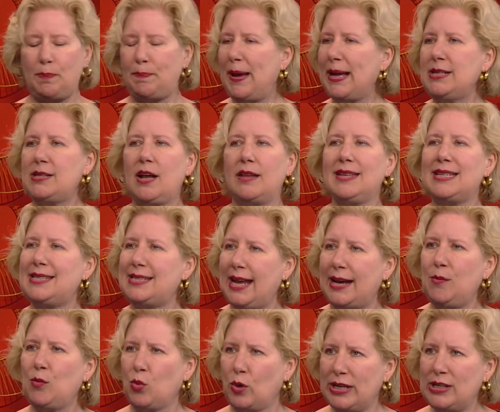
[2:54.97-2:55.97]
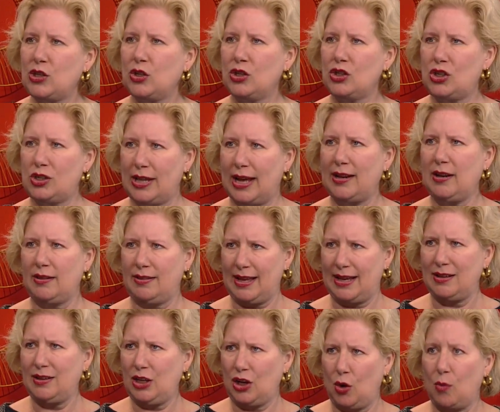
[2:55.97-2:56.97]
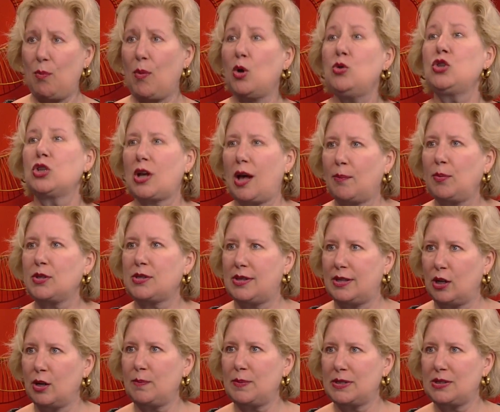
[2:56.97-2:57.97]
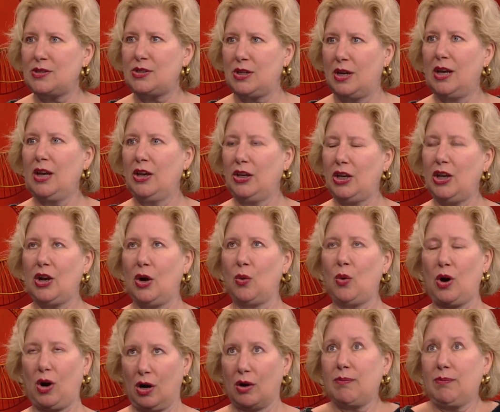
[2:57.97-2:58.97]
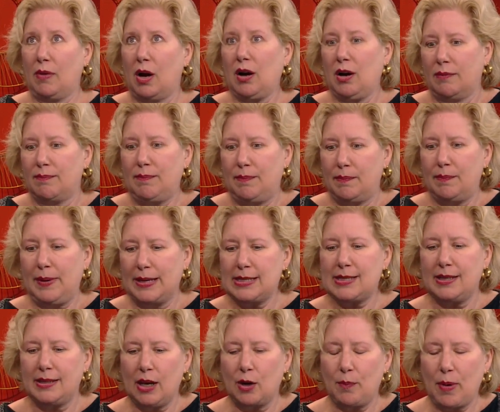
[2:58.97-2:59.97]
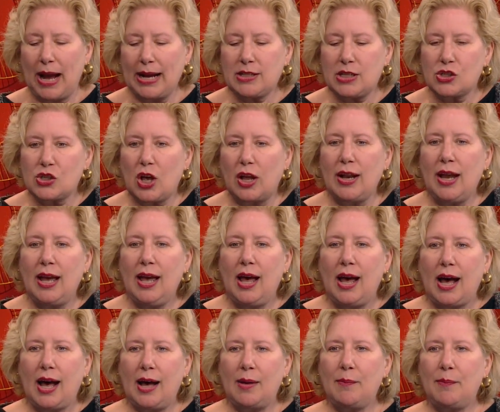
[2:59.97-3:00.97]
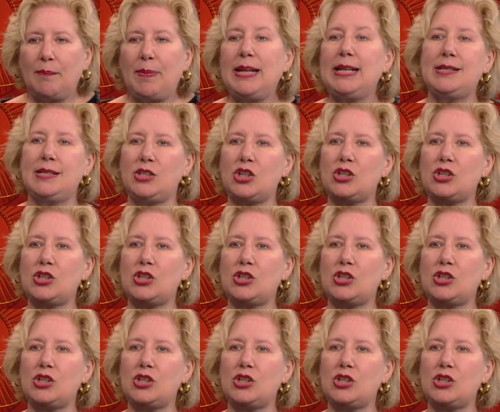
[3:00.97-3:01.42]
based on the same research that that mm -hmm. you know most couples therapists sure. you know are are basing their practice on. Um, but it's